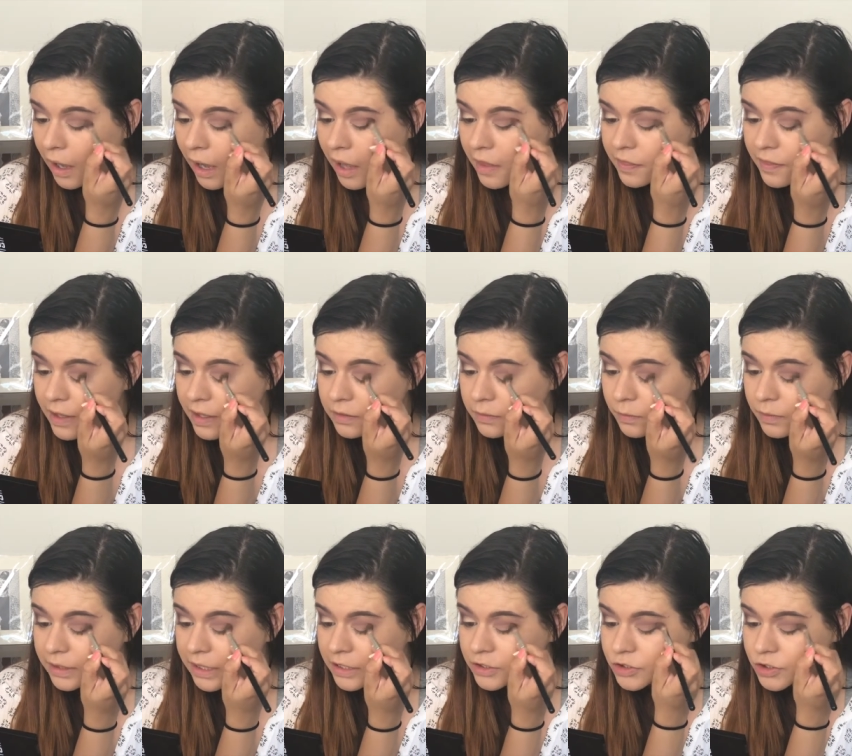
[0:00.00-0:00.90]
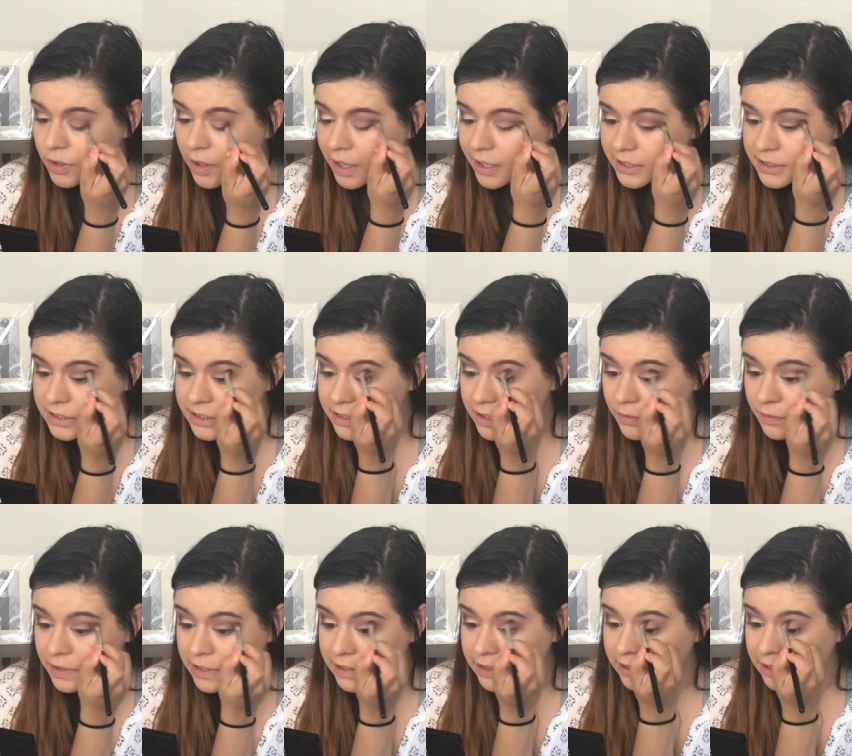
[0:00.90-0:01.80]
And then when I tried to
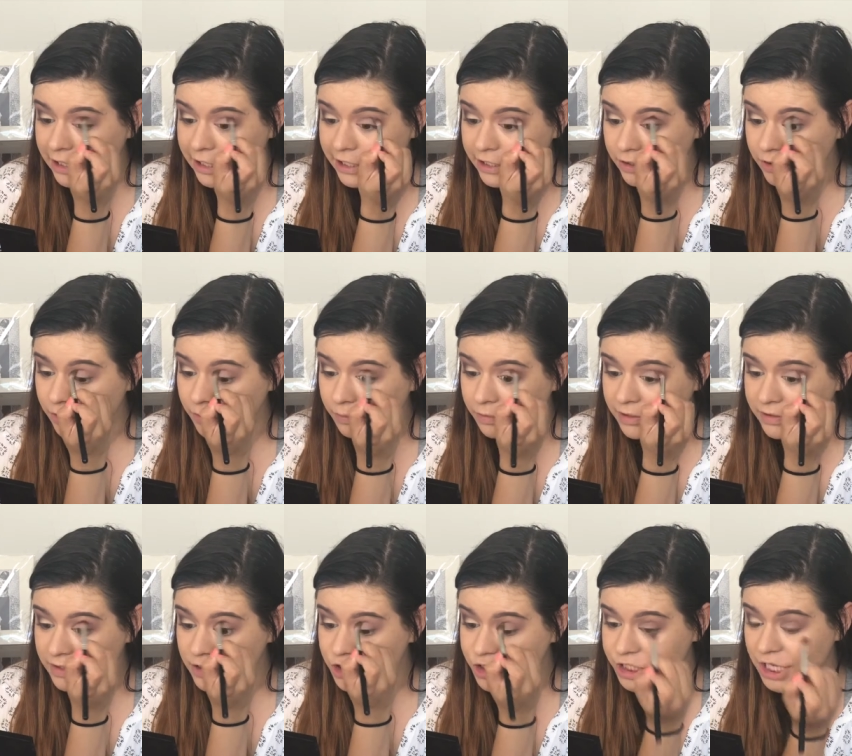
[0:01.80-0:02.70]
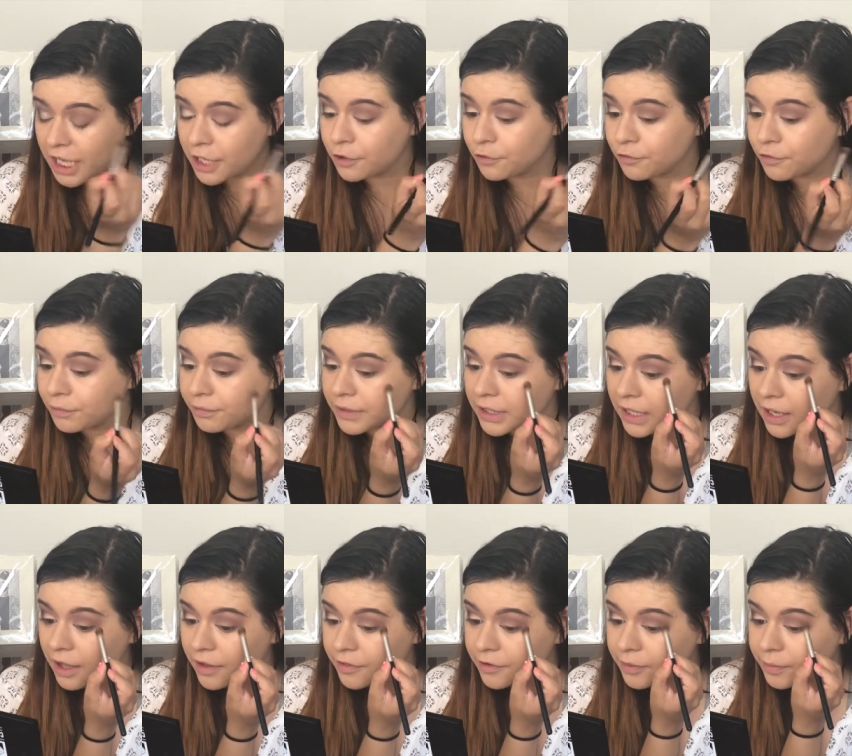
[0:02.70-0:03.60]
go in later with the shadow from the
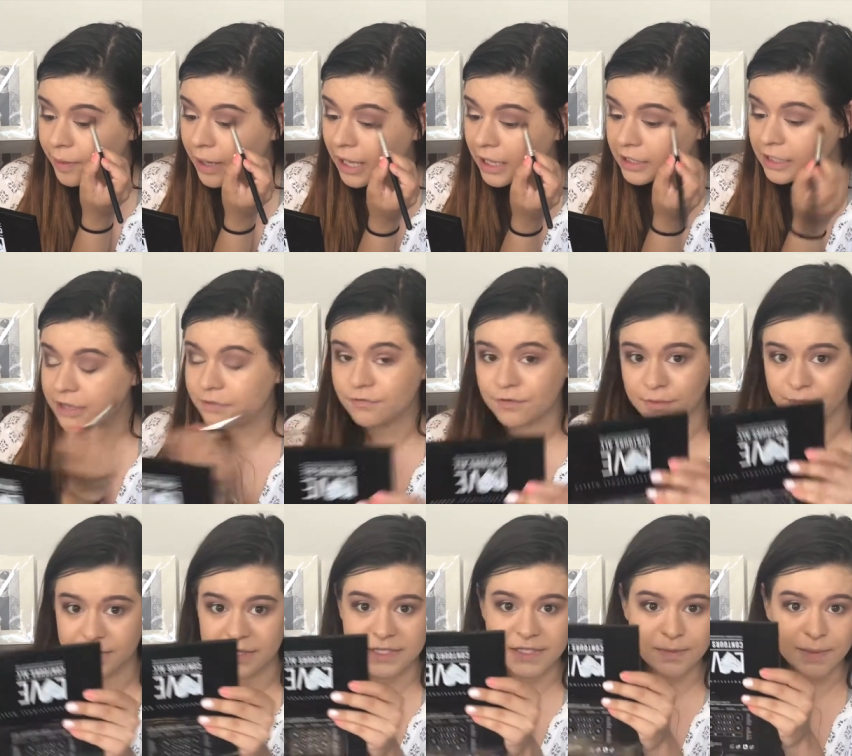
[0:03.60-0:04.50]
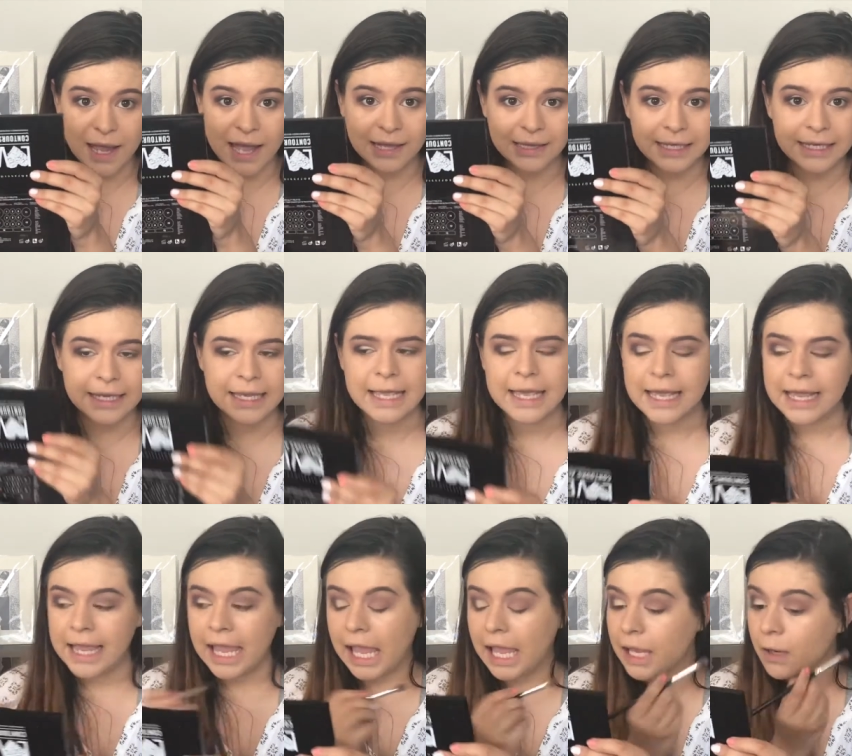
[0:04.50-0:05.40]
other palette, from this palette,
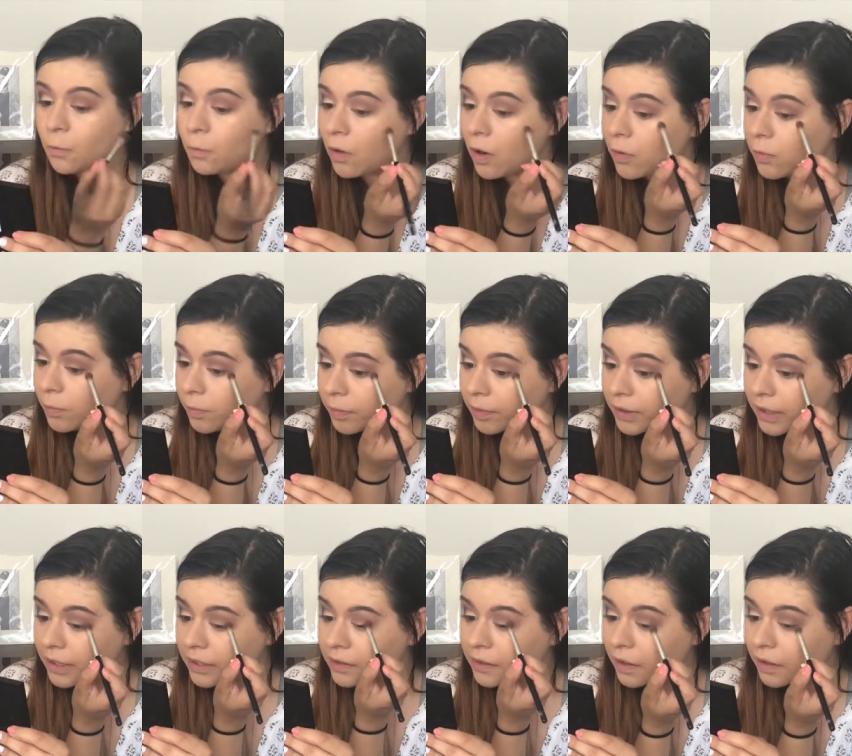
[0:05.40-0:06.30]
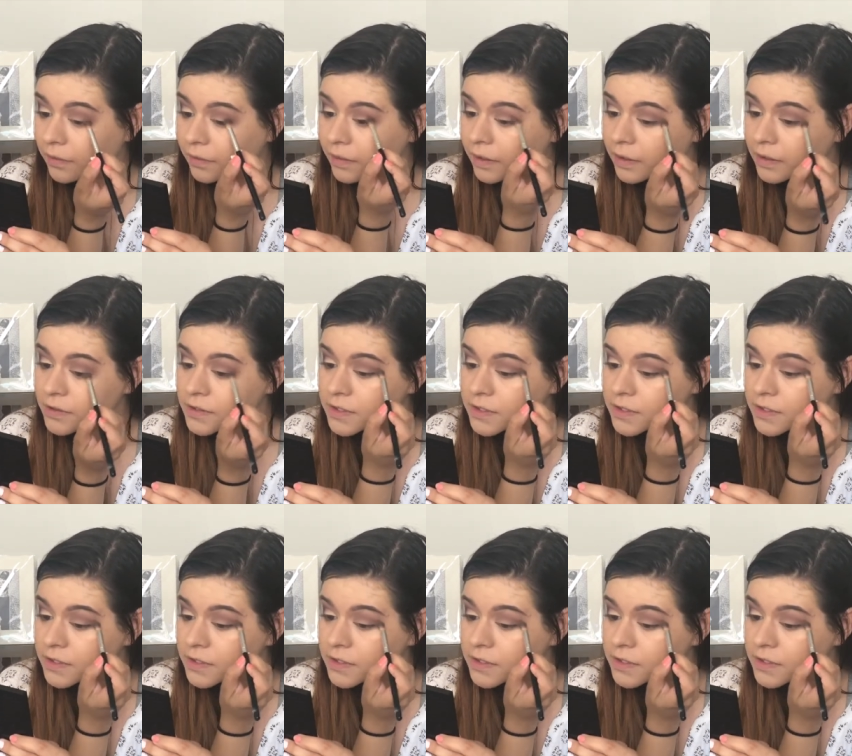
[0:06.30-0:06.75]
it won't blend on there.